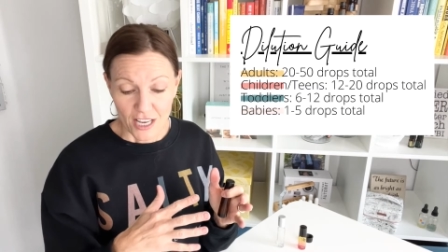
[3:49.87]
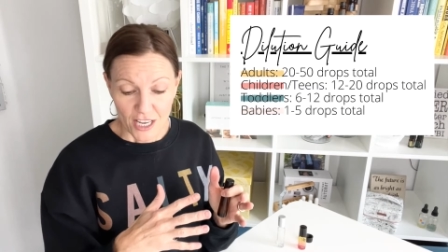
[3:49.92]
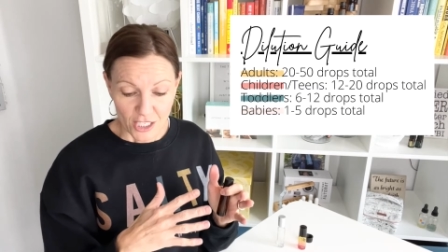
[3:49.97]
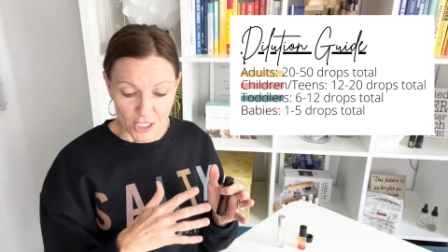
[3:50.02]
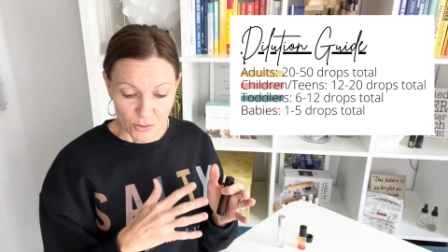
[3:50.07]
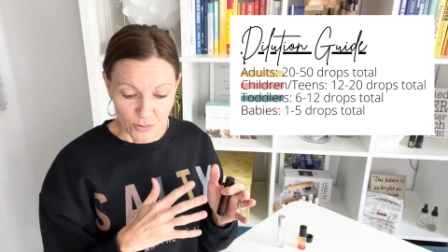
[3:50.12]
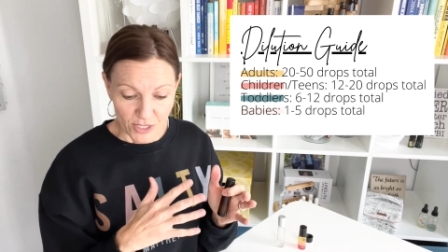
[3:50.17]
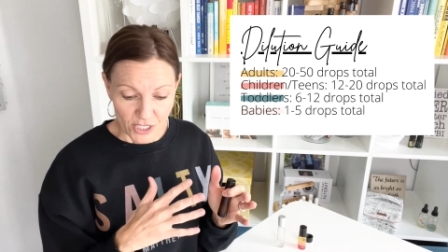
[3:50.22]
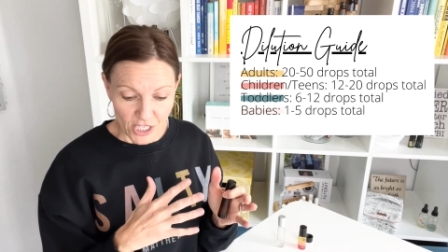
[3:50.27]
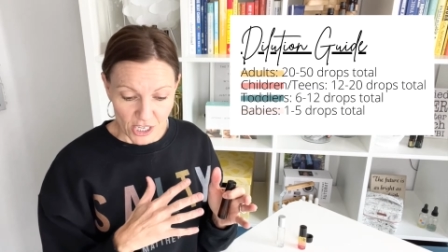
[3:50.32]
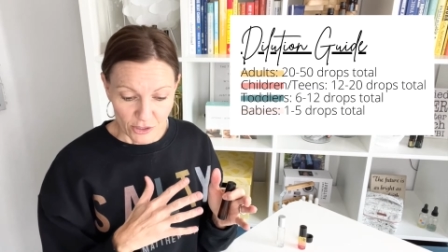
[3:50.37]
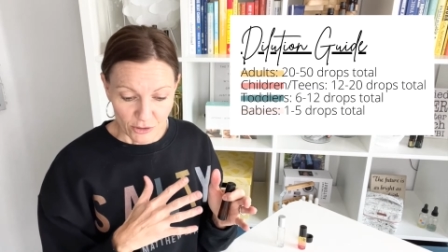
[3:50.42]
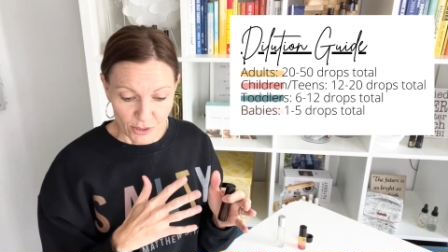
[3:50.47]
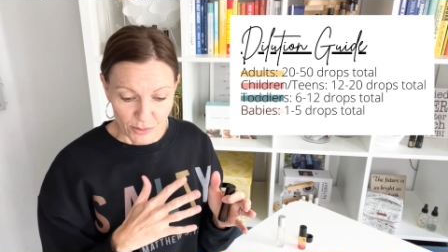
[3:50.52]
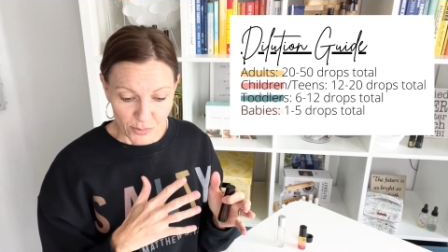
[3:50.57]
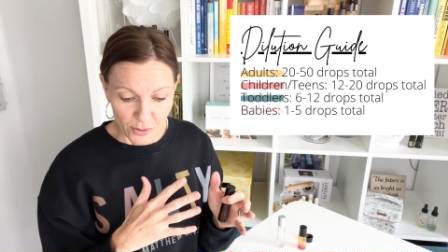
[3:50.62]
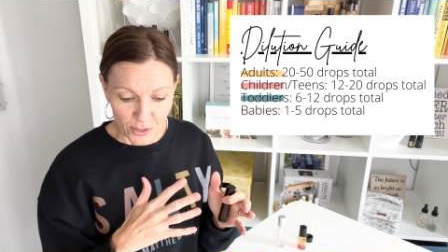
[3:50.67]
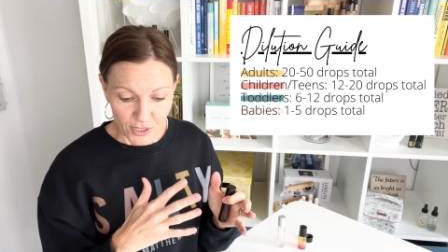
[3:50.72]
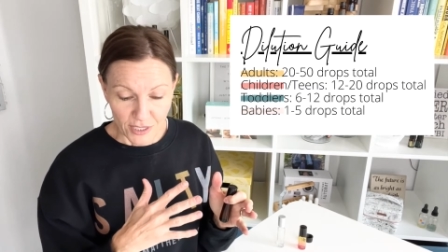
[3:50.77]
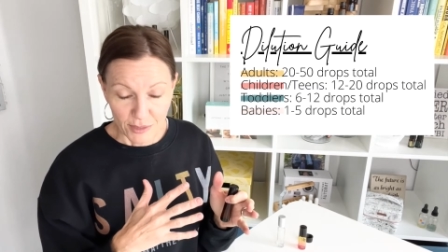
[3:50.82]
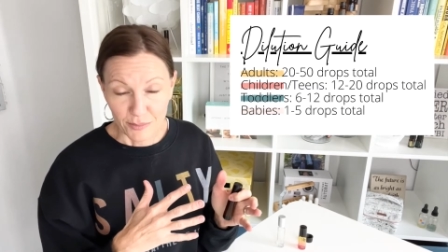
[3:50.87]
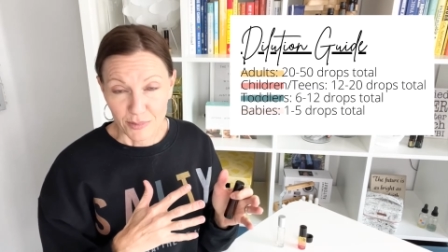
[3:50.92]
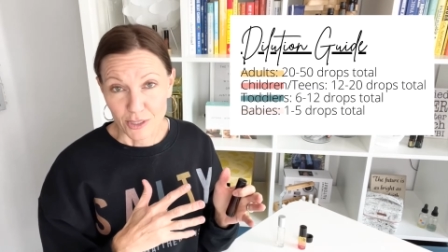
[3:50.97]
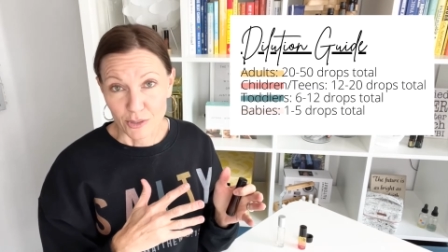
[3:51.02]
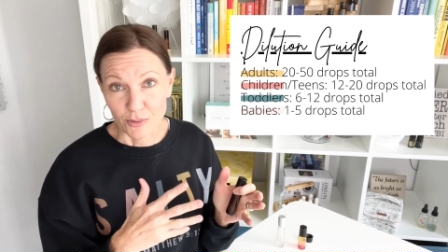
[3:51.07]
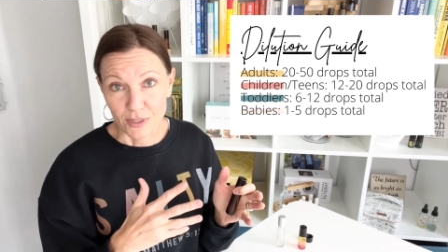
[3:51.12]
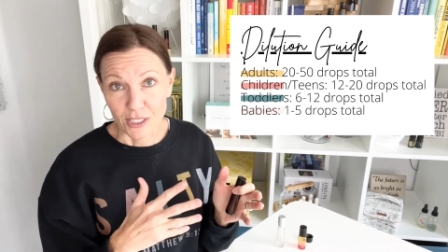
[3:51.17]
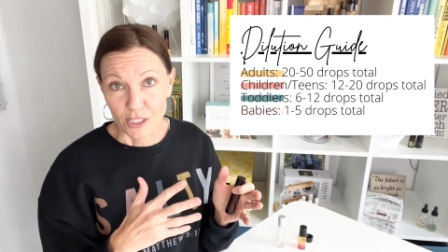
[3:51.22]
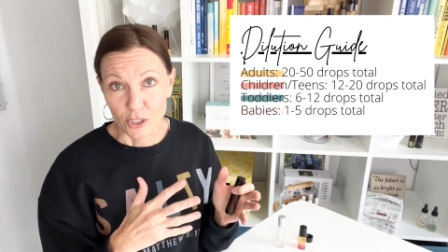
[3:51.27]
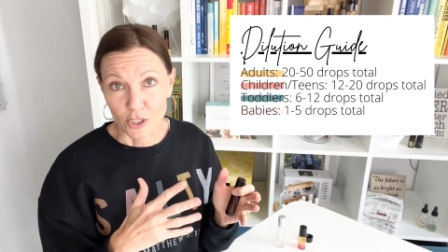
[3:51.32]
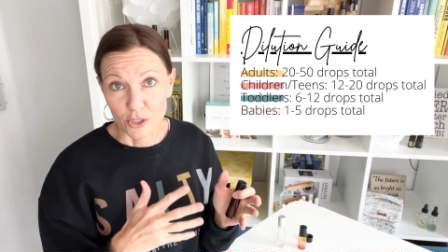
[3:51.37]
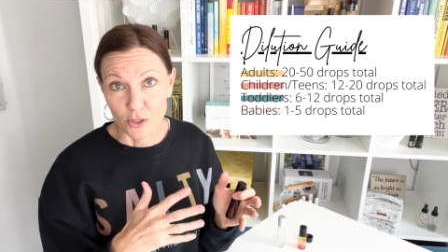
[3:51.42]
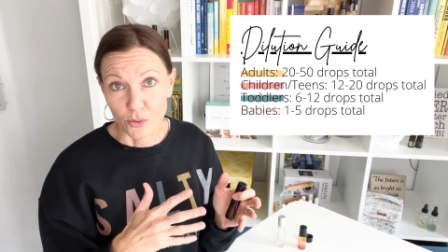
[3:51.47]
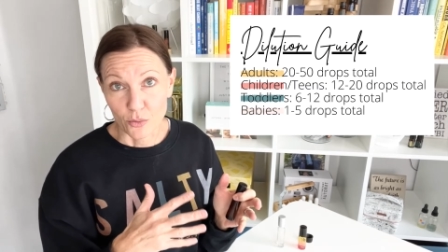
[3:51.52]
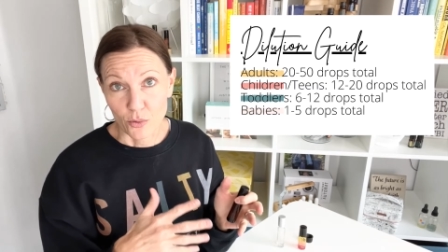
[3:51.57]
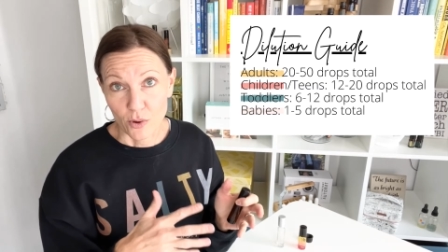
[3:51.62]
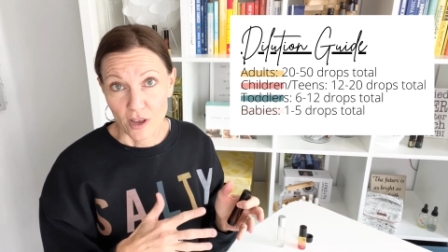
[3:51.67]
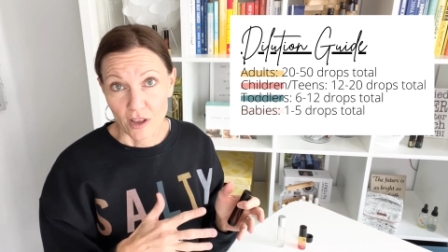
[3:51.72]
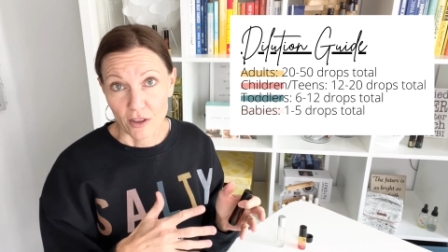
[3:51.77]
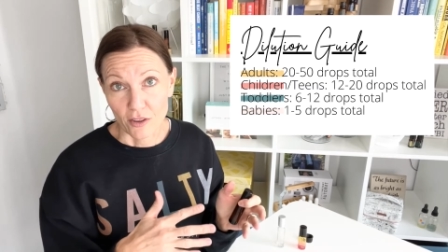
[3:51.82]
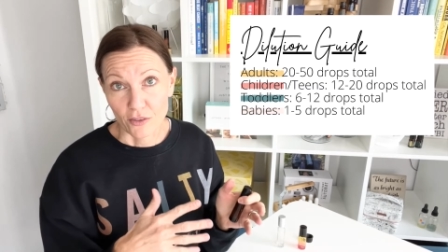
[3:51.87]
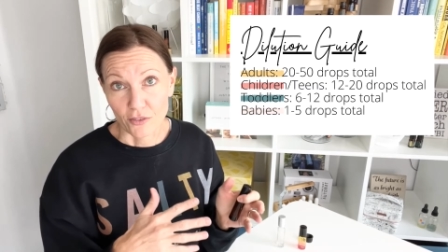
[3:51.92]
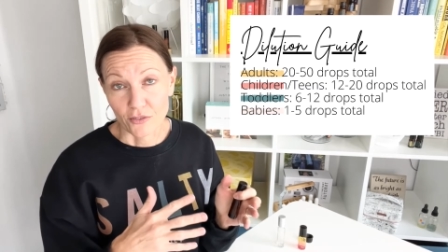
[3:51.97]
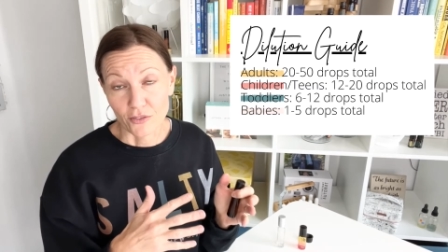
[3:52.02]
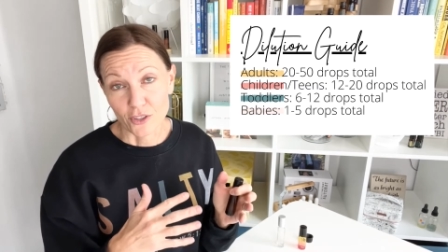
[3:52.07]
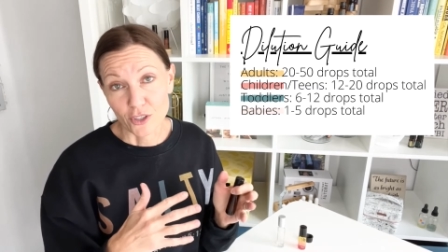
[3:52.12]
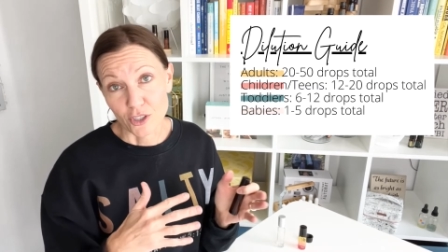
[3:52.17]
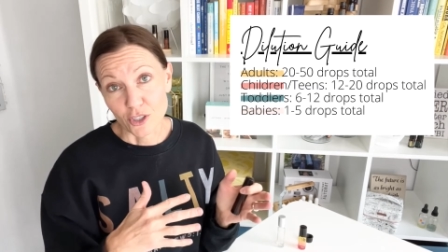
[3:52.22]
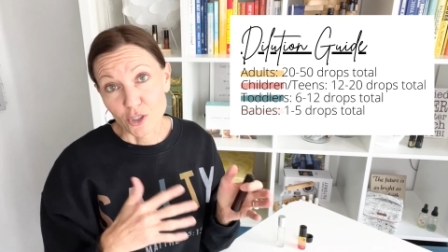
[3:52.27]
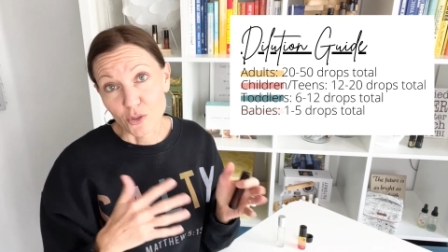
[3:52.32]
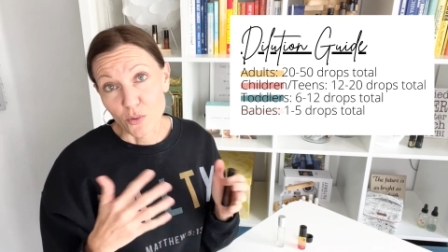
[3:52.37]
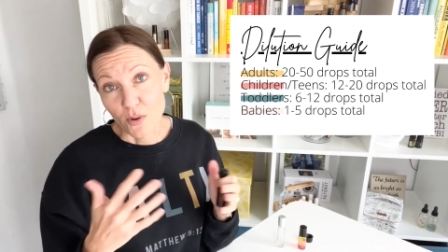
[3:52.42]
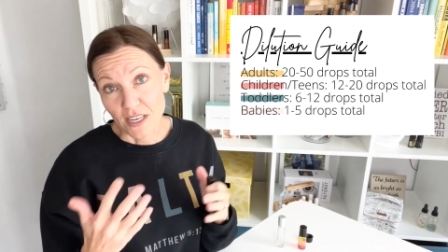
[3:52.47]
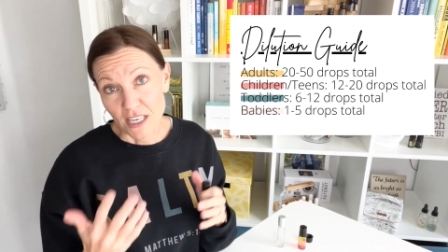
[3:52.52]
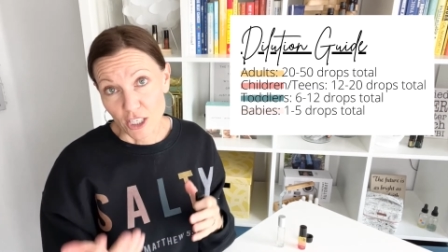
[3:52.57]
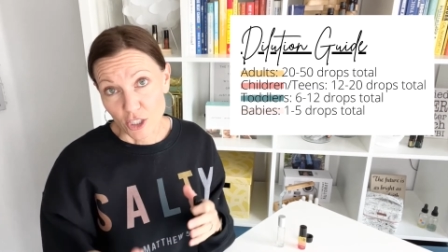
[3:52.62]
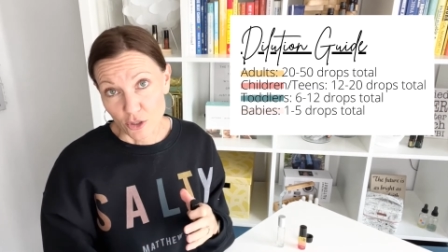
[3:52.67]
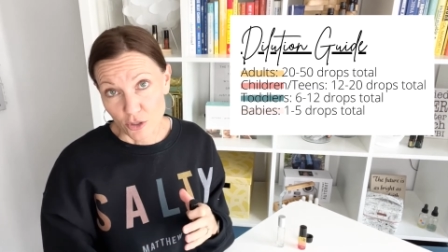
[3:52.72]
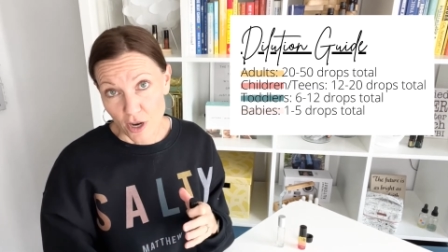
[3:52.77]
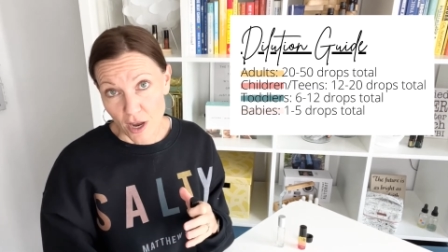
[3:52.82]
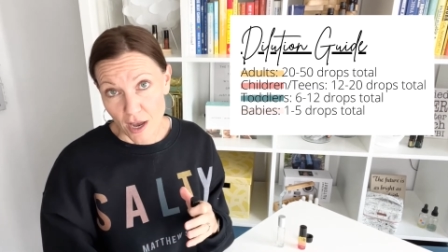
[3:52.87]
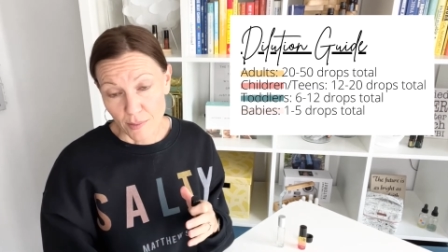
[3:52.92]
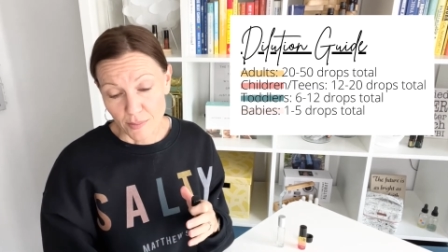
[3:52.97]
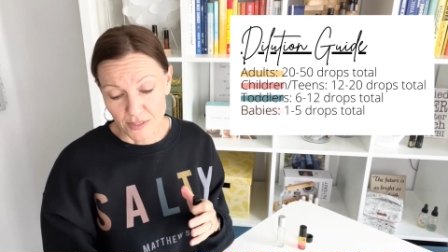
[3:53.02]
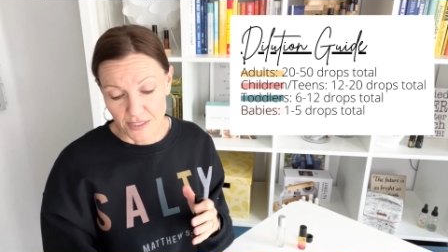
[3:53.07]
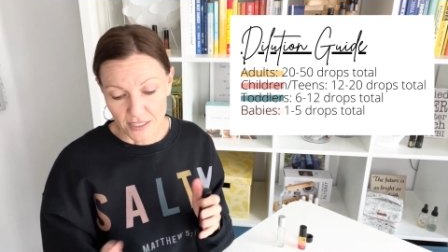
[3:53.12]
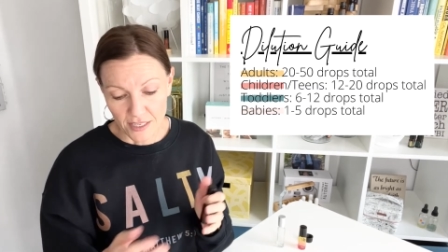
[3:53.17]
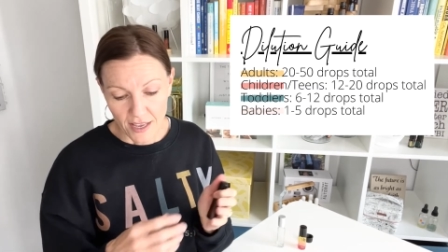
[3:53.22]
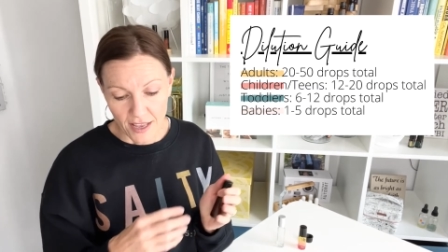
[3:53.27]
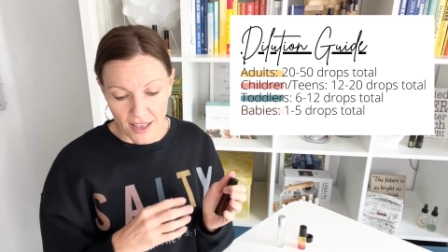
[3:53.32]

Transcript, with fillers: So we generally put in between 12 to 20 drops.